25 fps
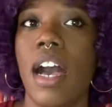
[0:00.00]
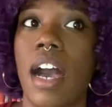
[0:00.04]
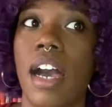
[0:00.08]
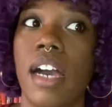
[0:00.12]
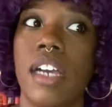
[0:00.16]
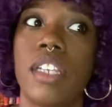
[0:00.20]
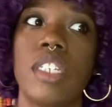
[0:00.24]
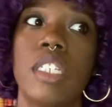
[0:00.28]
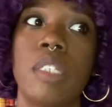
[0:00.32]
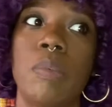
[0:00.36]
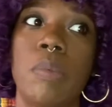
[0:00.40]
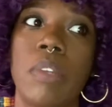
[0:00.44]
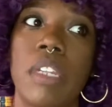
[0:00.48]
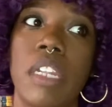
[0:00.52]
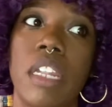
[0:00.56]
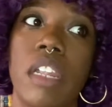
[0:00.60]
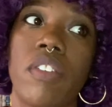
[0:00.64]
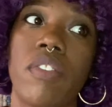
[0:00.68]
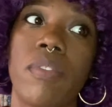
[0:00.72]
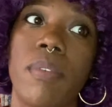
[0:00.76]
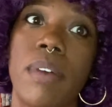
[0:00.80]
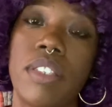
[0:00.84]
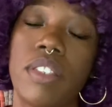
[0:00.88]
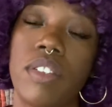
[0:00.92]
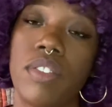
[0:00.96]
She spent it out
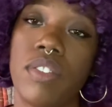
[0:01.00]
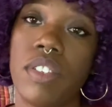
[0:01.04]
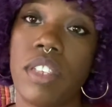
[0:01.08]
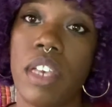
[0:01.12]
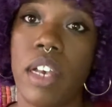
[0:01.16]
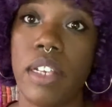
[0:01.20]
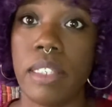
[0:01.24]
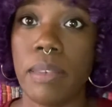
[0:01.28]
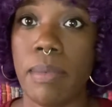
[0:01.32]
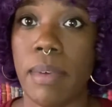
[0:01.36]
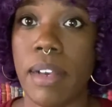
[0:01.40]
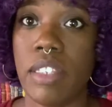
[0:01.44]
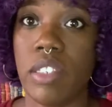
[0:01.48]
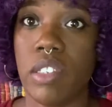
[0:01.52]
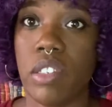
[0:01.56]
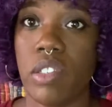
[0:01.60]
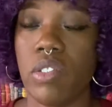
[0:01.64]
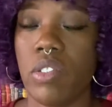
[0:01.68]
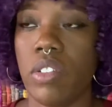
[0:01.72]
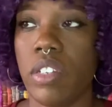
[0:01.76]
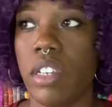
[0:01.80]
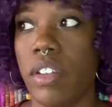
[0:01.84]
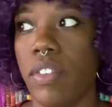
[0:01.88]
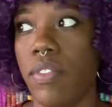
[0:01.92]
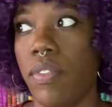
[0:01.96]
with my sister's house, and my sister
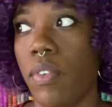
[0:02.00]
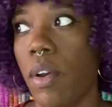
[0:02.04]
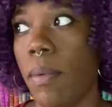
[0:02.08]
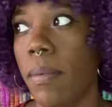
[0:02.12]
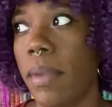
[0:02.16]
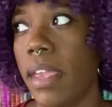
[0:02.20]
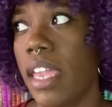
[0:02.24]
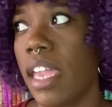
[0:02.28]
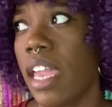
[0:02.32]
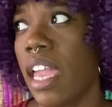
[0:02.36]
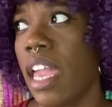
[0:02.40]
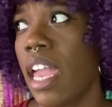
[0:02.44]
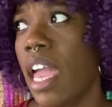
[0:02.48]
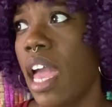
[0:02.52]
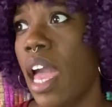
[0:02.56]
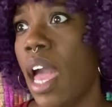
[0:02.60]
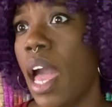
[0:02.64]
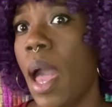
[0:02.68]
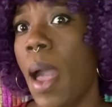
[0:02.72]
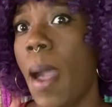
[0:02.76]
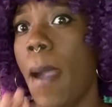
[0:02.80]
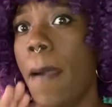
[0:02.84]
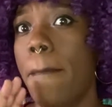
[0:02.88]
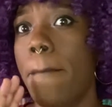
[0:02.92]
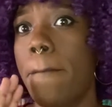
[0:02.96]
did it for me.
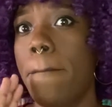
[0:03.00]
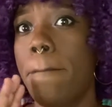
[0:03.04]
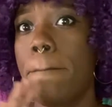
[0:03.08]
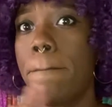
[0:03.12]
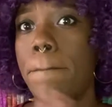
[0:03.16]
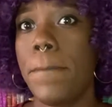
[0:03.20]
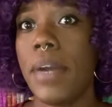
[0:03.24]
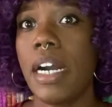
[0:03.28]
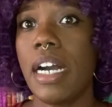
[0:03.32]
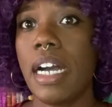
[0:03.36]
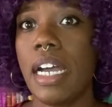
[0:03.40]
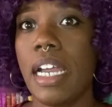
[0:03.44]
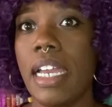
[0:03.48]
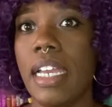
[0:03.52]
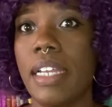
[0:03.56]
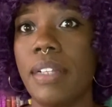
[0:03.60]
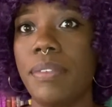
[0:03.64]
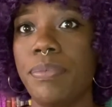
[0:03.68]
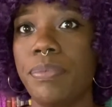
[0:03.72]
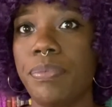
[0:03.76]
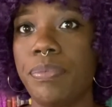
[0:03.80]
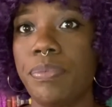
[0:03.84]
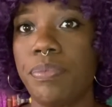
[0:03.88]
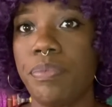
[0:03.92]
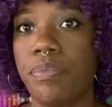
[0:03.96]
But
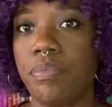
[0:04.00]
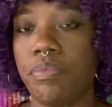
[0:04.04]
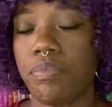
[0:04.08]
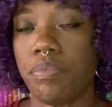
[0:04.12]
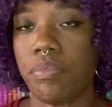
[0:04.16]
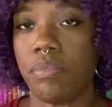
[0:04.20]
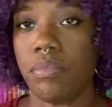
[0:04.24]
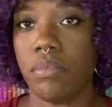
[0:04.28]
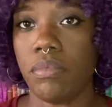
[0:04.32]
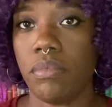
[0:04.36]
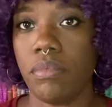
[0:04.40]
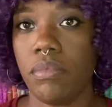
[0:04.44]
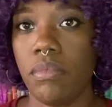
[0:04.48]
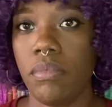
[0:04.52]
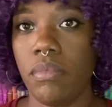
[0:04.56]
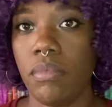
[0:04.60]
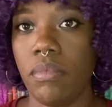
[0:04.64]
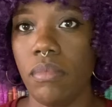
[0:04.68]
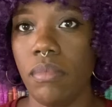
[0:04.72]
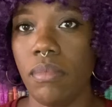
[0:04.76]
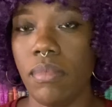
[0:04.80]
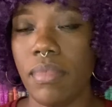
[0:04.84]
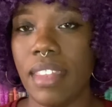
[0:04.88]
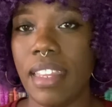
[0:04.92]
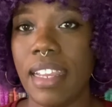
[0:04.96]

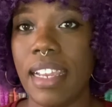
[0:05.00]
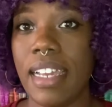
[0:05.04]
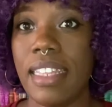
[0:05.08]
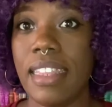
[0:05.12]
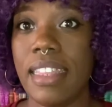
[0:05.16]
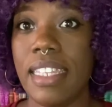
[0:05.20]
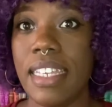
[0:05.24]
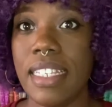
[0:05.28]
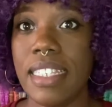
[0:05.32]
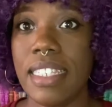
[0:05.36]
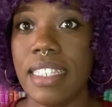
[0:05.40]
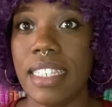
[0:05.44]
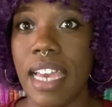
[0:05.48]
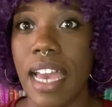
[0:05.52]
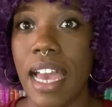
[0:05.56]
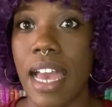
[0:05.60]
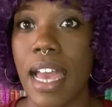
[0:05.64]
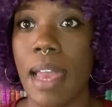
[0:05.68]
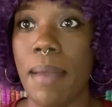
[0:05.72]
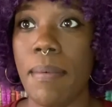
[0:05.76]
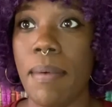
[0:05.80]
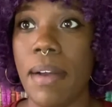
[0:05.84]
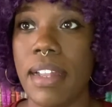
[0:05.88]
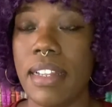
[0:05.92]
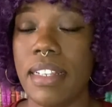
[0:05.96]
this
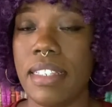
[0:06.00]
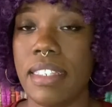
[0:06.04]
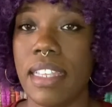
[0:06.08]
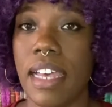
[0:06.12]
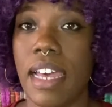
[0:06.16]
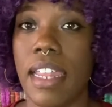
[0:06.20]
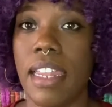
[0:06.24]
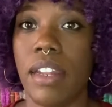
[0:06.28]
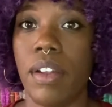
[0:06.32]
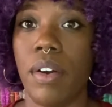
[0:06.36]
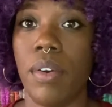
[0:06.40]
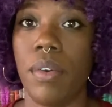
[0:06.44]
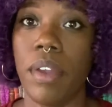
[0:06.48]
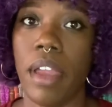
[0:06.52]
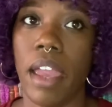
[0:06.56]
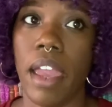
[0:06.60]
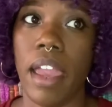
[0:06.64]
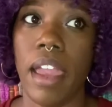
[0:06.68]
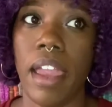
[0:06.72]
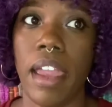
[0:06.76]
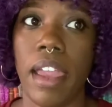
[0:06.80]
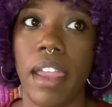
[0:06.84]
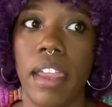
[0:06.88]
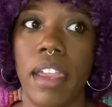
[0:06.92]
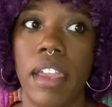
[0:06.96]
time I decided,
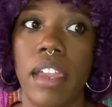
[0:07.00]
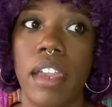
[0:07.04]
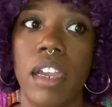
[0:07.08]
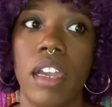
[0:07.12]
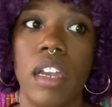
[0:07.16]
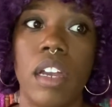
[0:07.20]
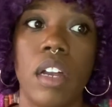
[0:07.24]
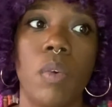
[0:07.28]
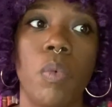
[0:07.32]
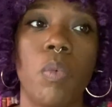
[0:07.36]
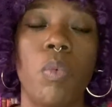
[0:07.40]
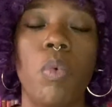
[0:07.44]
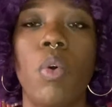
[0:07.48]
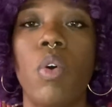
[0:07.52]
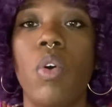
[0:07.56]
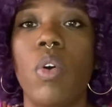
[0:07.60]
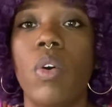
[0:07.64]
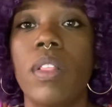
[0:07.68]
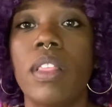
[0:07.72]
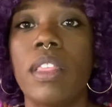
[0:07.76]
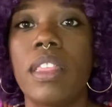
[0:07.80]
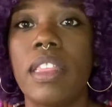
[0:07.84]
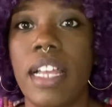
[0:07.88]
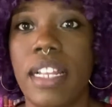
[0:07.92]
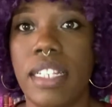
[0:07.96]
okay,
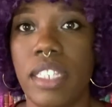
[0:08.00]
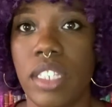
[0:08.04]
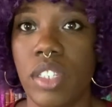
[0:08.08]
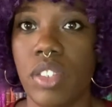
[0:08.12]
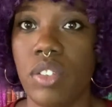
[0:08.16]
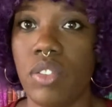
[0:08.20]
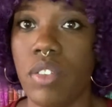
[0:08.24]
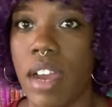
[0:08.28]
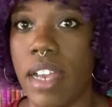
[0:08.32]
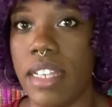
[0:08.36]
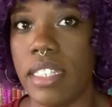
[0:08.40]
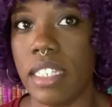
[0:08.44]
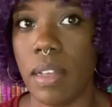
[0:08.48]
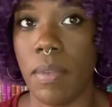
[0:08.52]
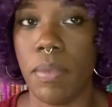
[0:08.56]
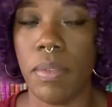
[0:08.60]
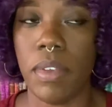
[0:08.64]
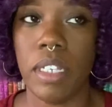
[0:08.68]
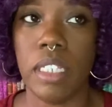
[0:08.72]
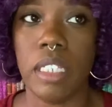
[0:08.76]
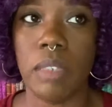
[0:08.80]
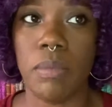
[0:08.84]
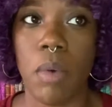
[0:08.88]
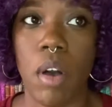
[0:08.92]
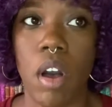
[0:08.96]
well, let's try
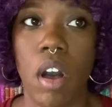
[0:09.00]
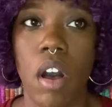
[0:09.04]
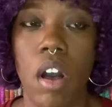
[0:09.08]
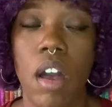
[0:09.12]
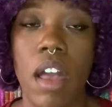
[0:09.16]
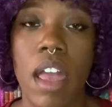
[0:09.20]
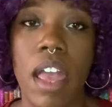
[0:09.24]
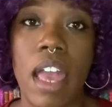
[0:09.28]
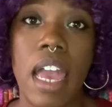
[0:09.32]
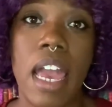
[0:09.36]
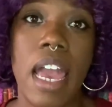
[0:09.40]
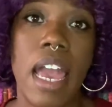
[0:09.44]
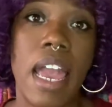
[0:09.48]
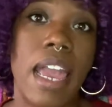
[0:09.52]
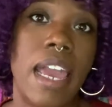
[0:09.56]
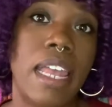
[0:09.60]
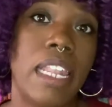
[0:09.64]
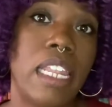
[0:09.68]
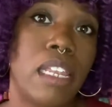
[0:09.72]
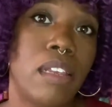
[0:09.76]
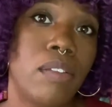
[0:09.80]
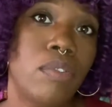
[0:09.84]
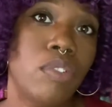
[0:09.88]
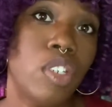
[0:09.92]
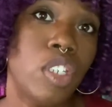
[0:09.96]
something small. And
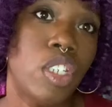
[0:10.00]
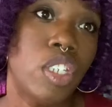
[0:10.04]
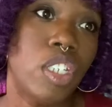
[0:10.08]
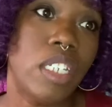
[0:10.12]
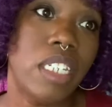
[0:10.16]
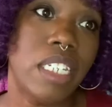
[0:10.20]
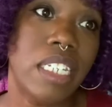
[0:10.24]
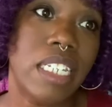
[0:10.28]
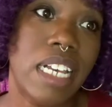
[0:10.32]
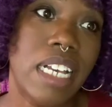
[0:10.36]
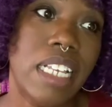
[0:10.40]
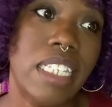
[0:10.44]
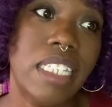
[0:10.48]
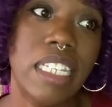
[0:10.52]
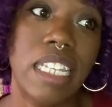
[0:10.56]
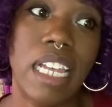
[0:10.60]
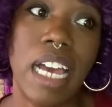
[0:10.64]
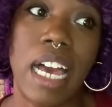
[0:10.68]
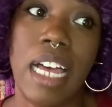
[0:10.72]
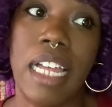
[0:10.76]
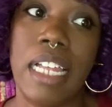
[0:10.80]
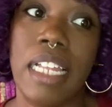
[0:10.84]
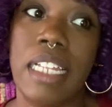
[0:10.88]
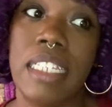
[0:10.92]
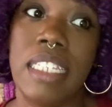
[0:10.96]
if she doesn't
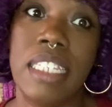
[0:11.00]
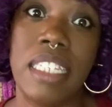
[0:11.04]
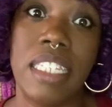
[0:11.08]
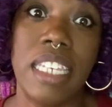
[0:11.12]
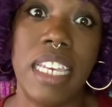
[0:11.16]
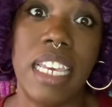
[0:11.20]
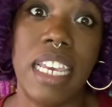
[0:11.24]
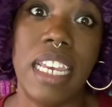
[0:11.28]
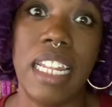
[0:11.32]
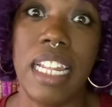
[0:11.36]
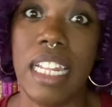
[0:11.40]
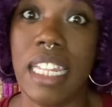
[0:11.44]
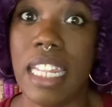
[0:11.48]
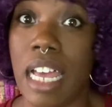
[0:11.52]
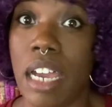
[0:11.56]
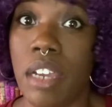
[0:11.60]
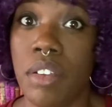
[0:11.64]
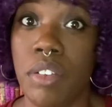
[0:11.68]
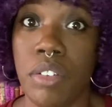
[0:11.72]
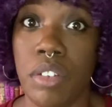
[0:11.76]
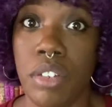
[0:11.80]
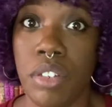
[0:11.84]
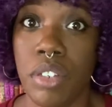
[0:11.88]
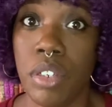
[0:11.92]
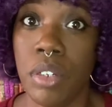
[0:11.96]
sit and allow you
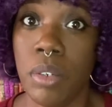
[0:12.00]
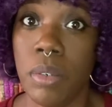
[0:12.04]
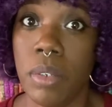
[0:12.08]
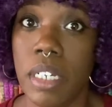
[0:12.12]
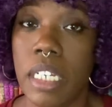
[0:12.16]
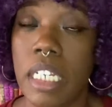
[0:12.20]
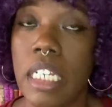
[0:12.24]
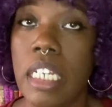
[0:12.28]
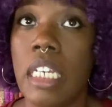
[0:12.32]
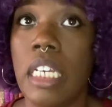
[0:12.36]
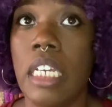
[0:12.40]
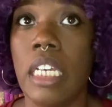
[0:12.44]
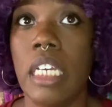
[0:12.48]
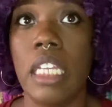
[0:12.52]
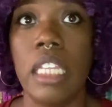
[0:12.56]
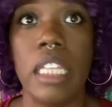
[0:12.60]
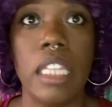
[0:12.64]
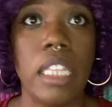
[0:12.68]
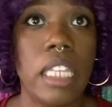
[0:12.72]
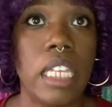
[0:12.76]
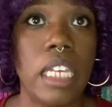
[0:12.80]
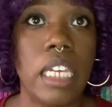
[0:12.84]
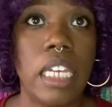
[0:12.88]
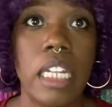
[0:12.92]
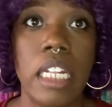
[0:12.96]
to do it,
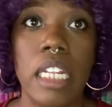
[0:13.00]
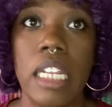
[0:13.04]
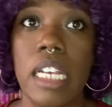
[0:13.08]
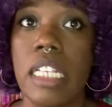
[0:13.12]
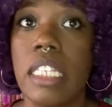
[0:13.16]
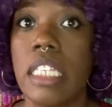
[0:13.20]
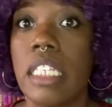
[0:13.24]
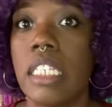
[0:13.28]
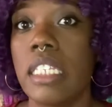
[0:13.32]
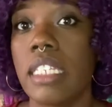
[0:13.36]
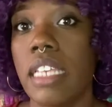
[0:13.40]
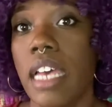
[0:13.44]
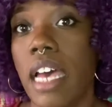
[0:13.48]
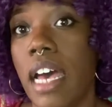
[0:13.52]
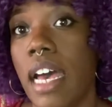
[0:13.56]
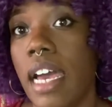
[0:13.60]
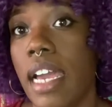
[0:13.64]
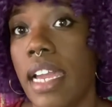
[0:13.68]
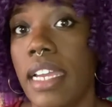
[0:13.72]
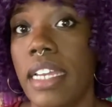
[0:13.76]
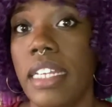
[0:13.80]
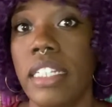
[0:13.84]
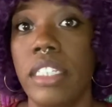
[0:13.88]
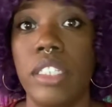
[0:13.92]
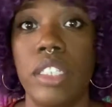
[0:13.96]
then it's a
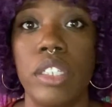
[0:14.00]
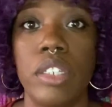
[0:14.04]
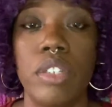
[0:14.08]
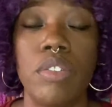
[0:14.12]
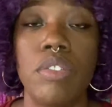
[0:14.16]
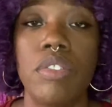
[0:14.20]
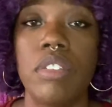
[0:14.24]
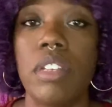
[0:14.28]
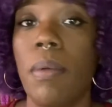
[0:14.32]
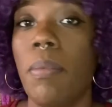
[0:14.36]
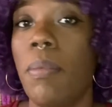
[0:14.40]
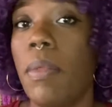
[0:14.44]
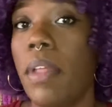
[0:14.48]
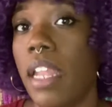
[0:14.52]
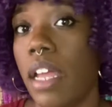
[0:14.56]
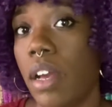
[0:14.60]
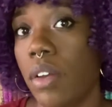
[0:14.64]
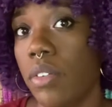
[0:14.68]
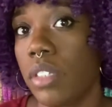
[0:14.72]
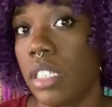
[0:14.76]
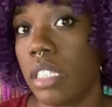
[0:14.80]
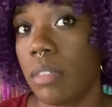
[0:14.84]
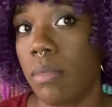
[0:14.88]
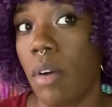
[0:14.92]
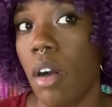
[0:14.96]
sign to do something
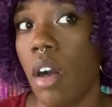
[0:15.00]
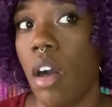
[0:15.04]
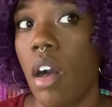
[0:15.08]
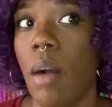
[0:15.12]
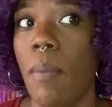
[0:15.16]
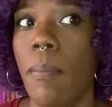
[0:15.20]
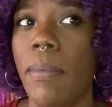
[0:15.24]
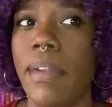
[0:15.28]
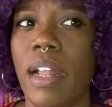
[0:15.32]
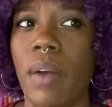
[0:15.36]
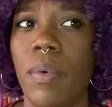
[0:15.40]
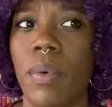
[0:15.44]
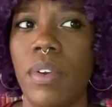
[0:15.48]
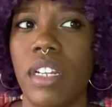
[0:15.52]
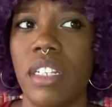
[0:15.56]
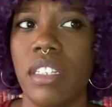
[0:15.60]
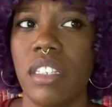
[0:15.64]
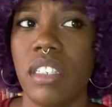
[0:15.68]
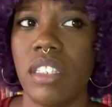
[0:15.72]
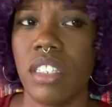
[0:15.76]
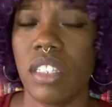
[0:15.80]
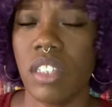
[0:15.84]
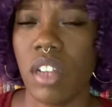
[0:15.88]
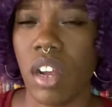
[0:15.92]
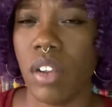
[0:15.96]
else small. But I wanted to
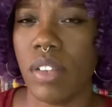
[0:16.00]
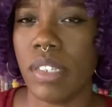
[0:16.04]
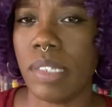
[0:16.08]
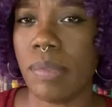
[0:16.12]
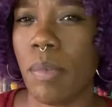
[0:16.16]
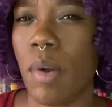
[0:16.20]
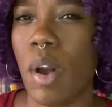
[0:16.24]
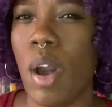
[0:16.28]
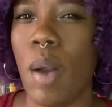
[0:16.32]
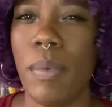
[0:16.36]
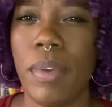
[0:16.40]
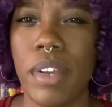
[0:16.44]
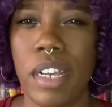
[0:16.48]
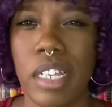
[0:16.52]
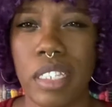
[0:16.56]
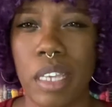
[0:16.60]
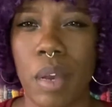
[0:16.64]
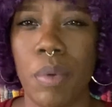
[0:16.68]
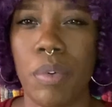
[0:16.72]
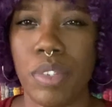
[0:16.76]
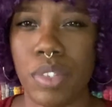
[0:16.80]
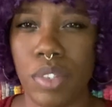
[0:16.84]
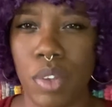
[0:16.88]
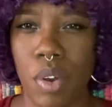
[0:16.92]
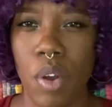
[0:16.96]
start small because I
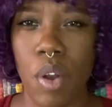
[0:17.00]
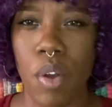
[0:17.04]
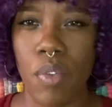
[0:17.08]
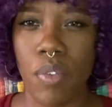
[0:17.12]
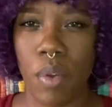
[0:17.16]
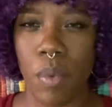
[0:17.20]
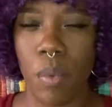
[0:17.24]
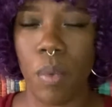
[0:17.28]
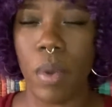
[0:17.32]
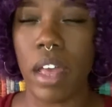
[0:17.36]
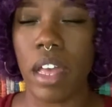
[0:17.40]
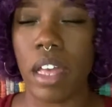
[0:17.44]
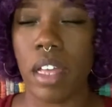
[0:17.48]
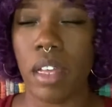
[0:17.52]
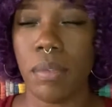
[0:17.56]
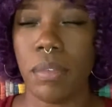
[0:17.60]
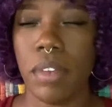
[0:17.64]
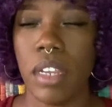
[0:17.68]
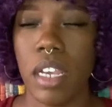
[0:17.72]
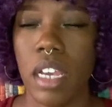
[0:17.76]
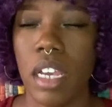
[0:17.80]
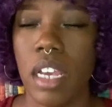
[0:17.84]
was so overwhelmed.